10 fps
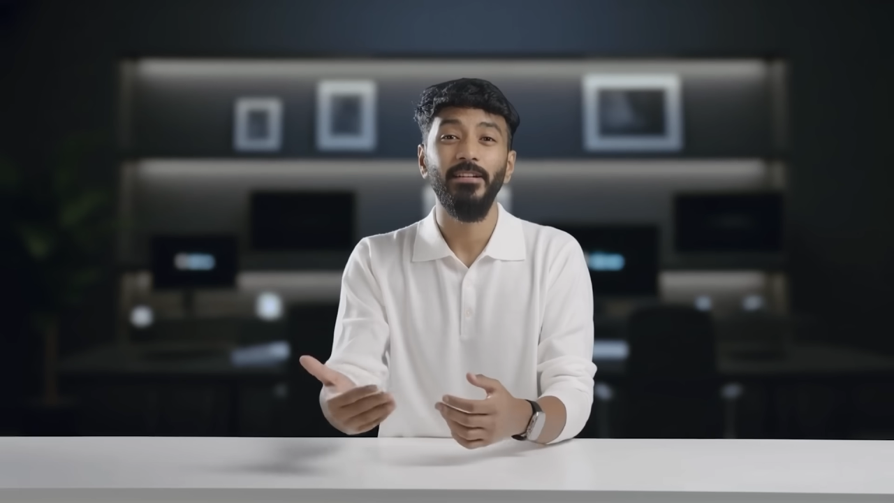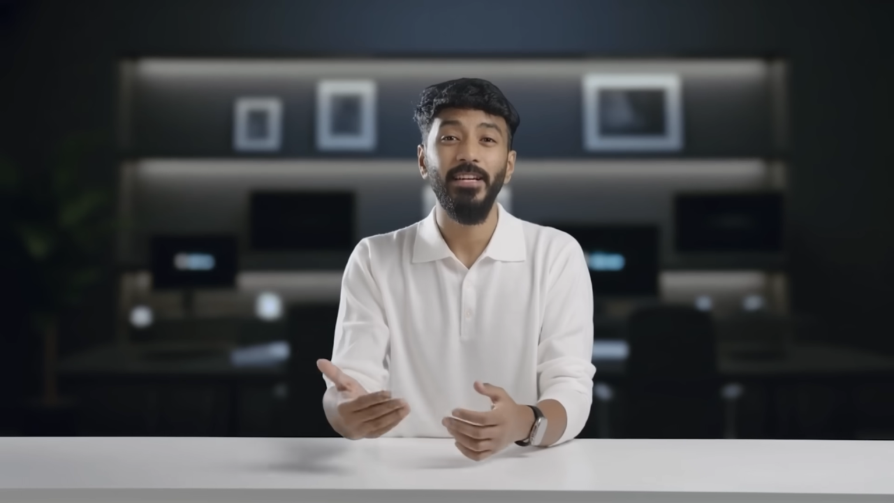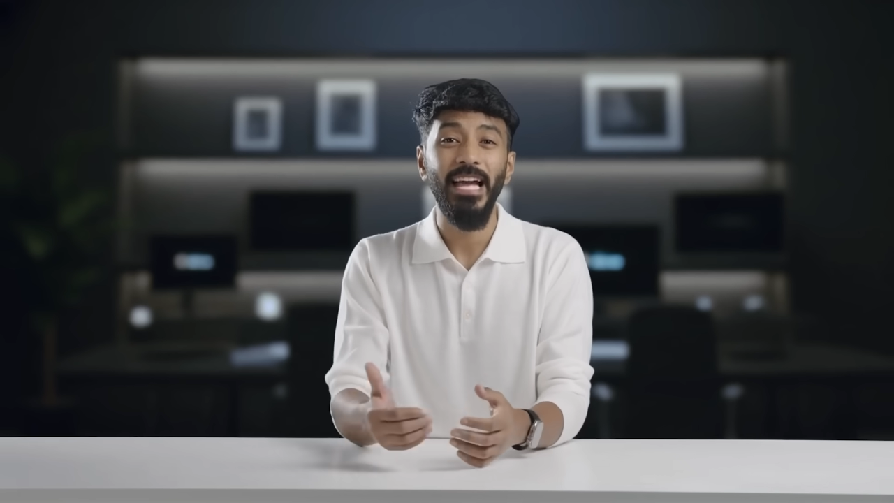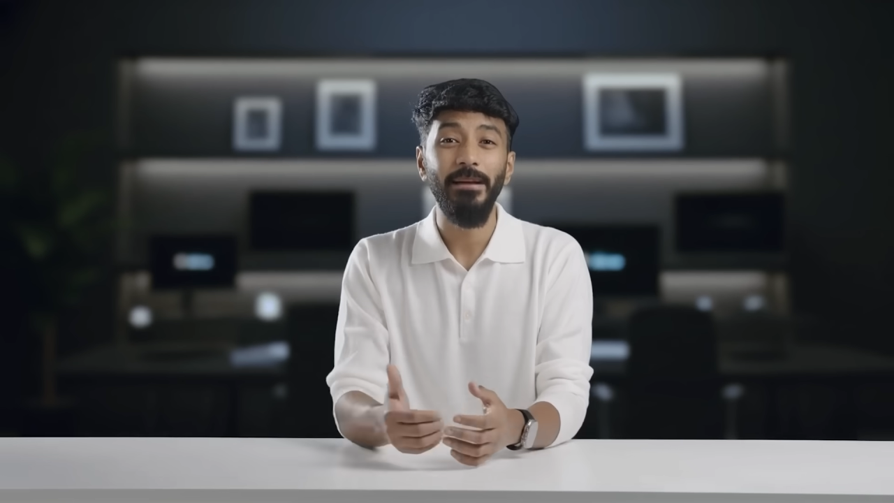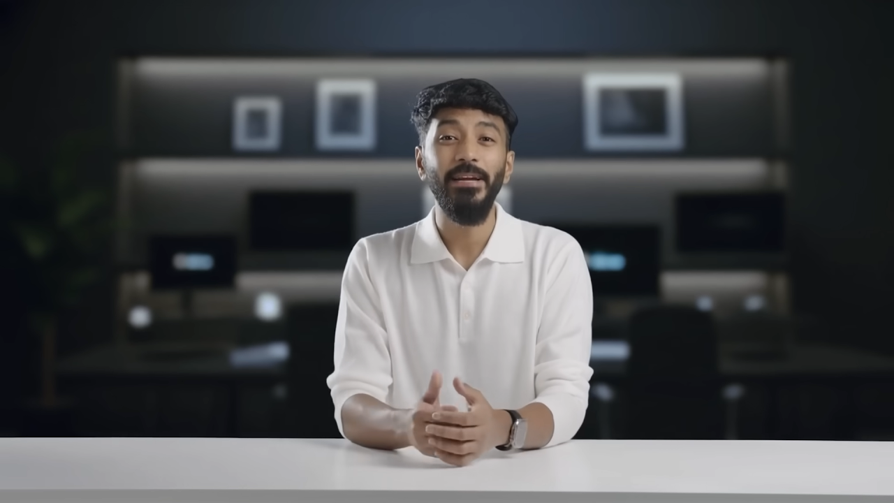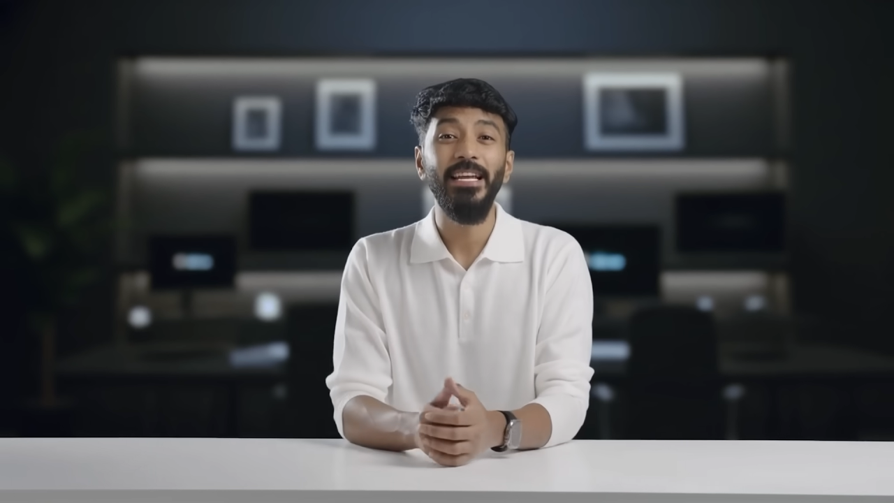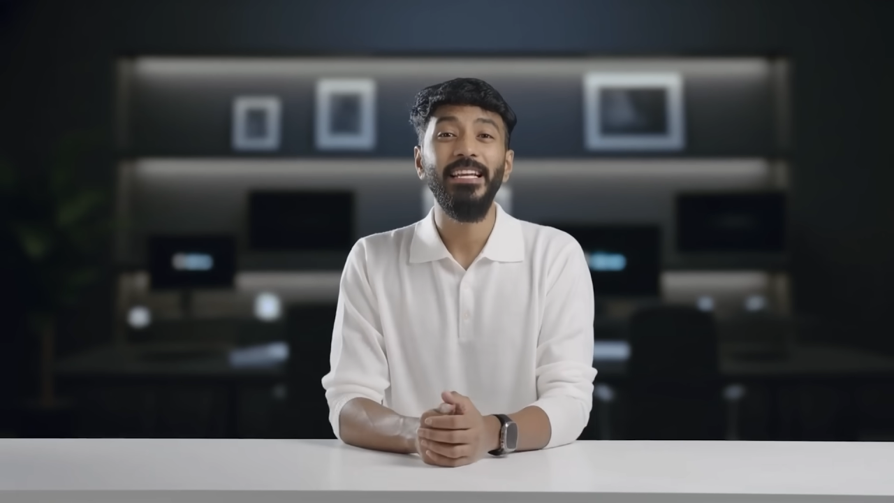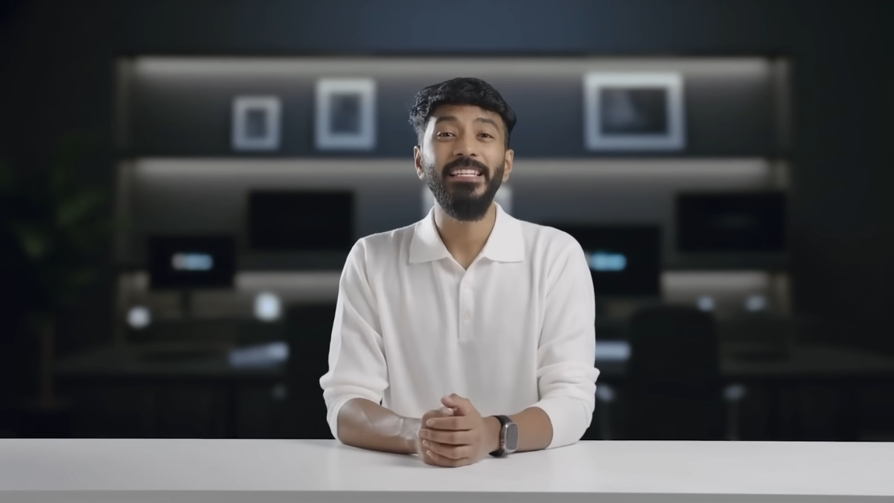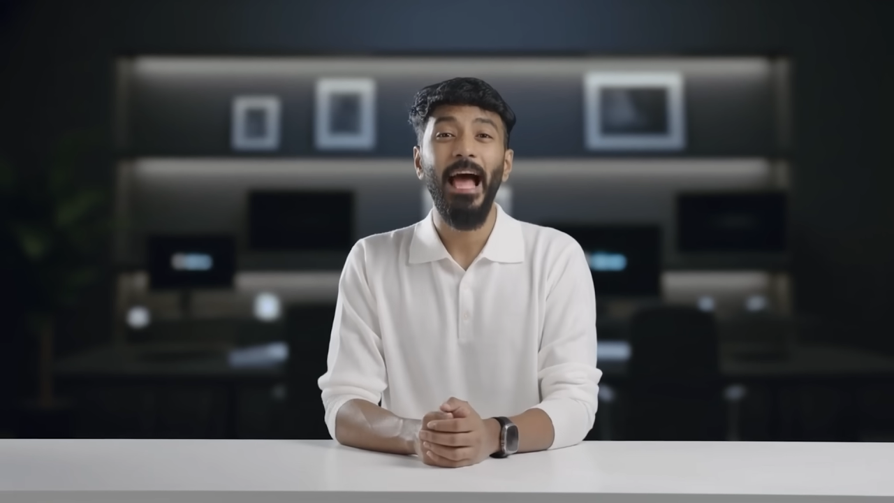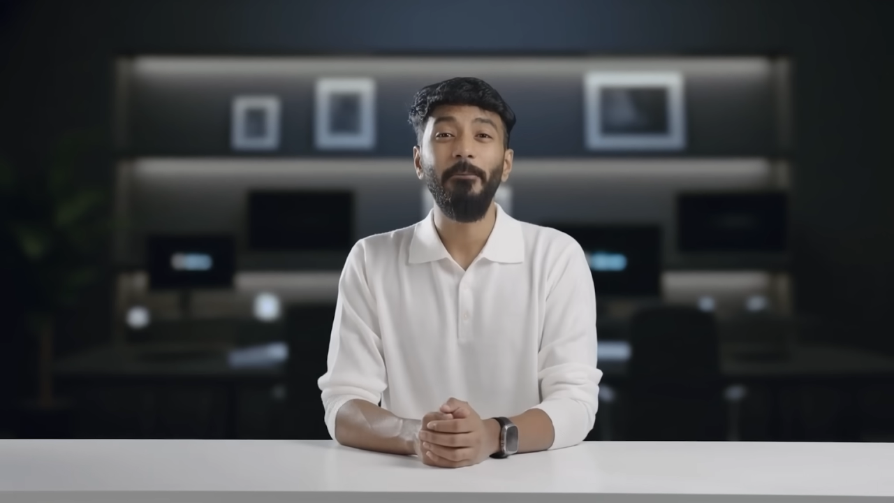The timing
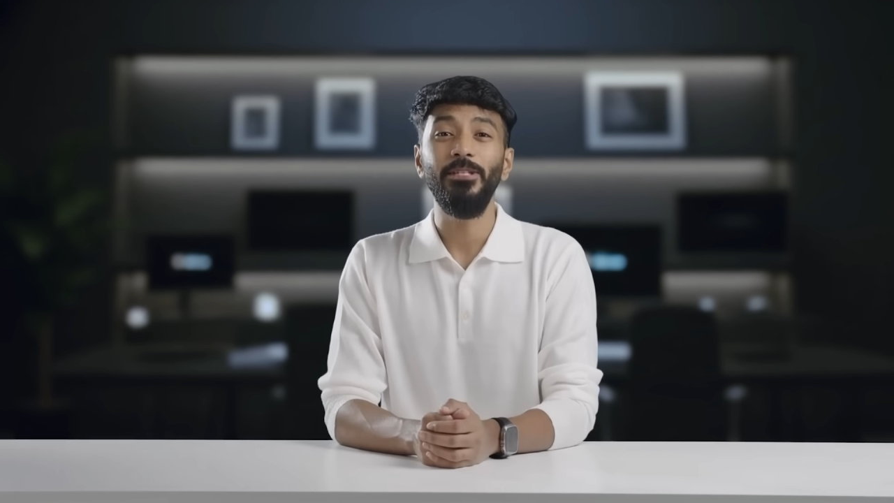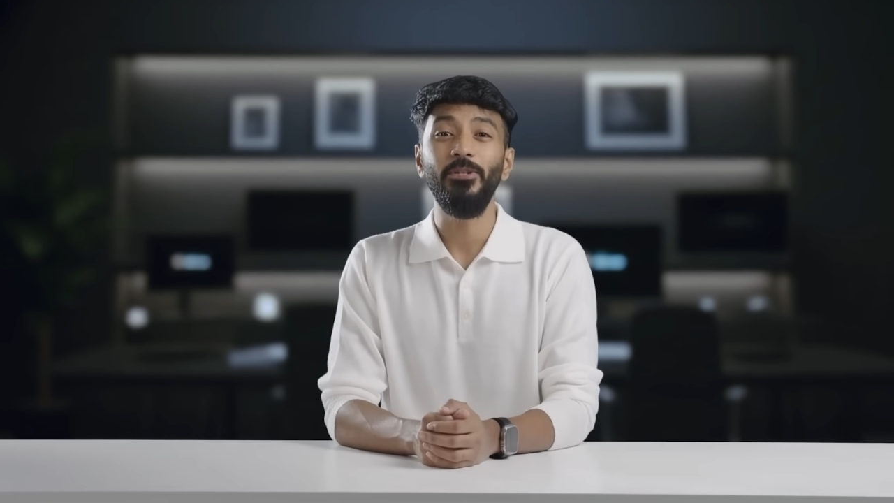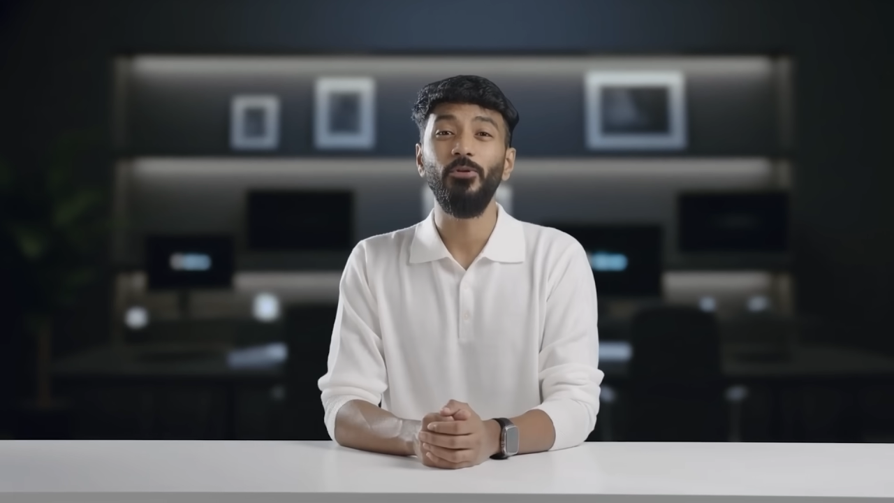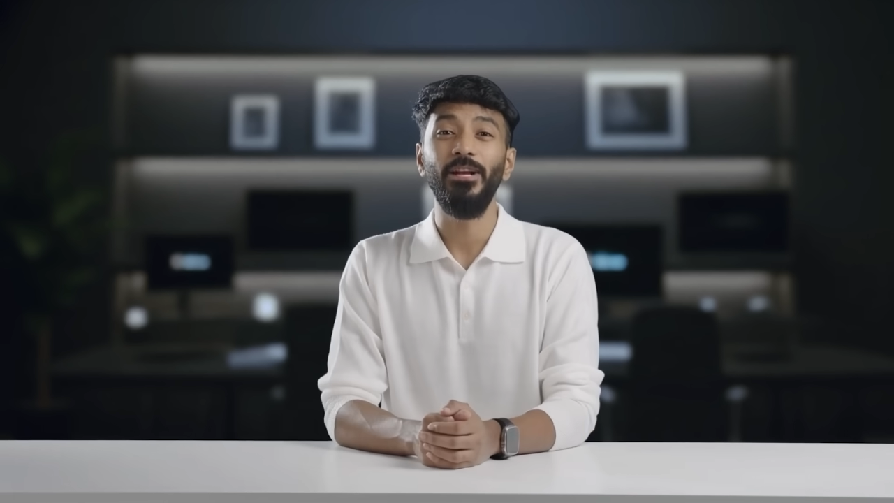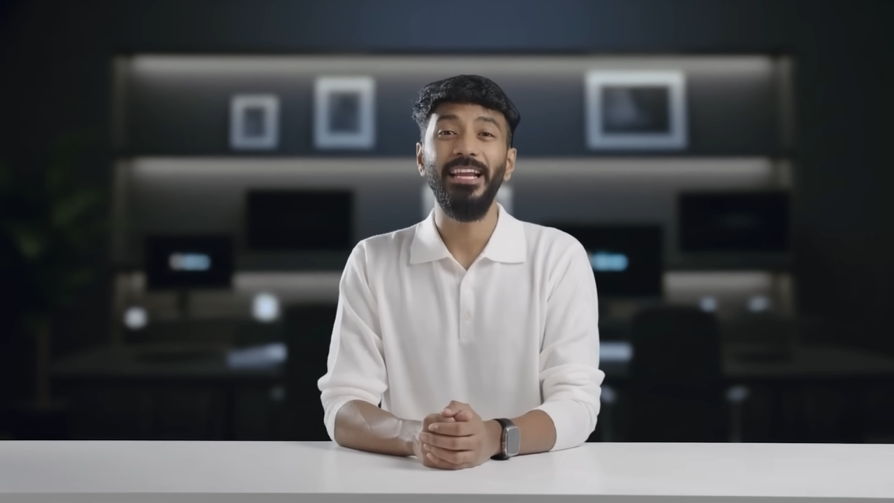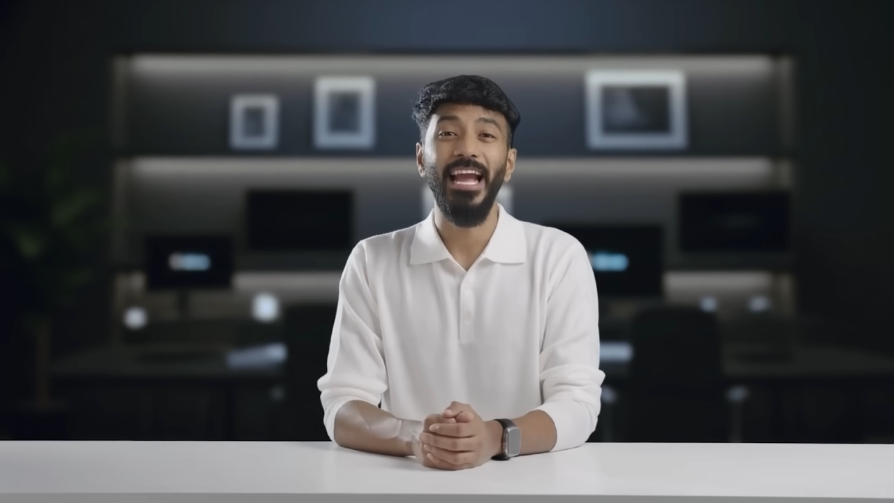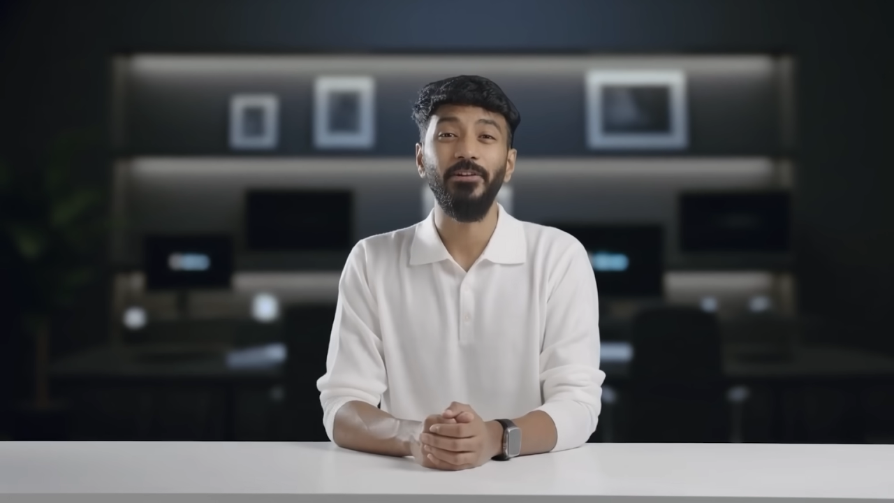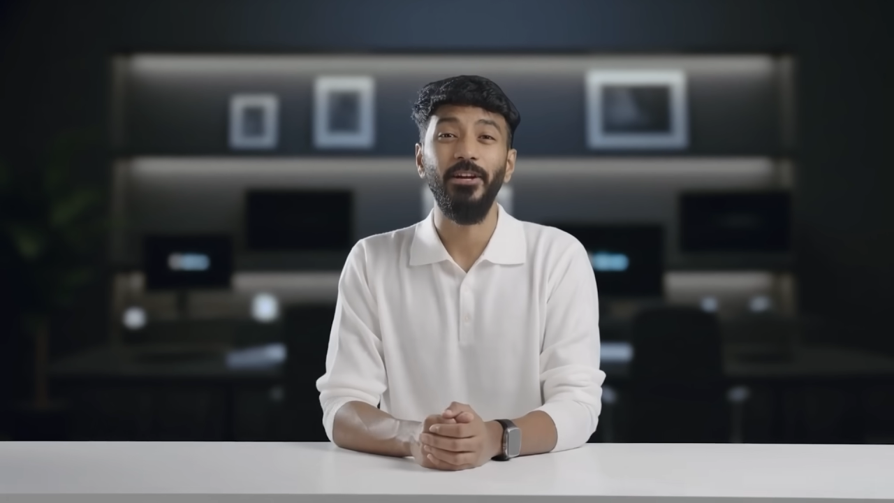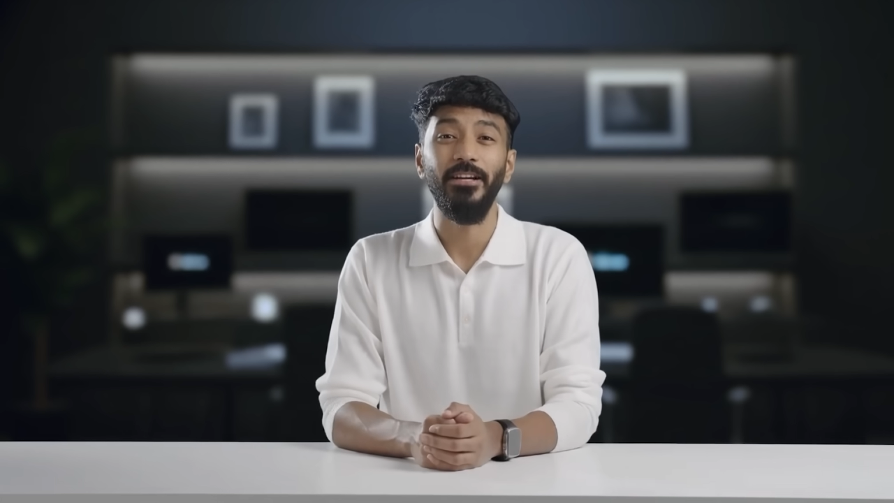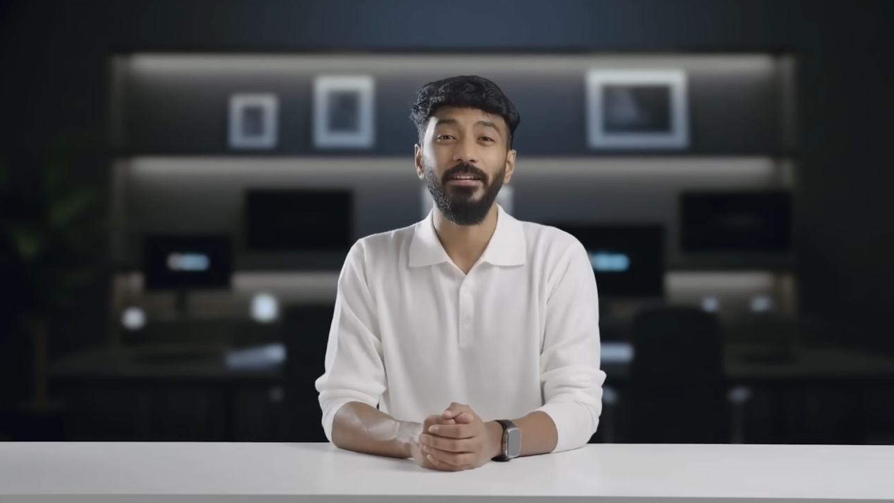is absolutely
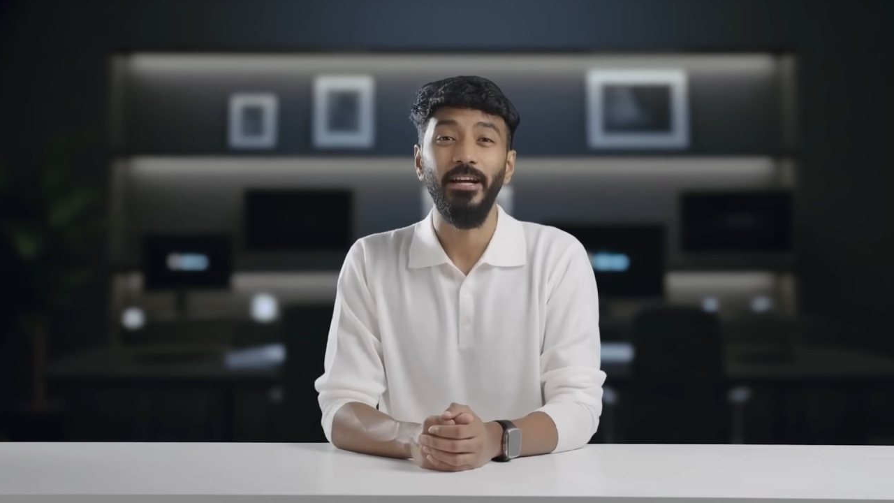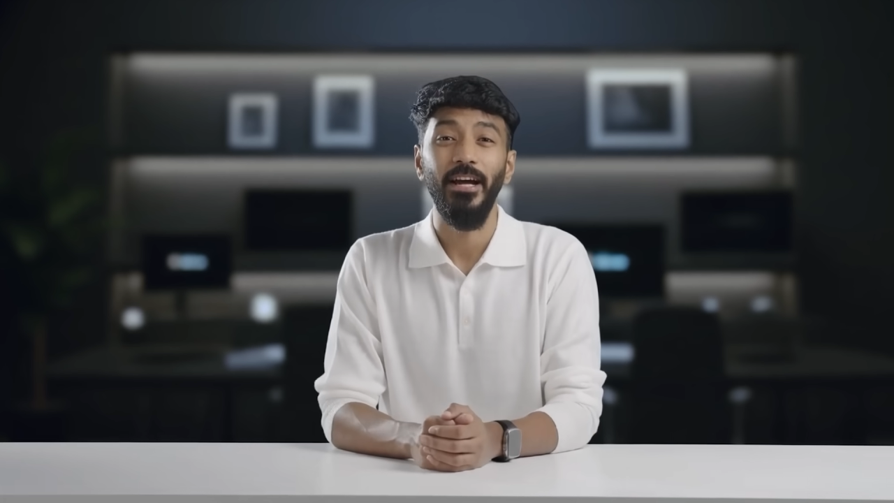calculated.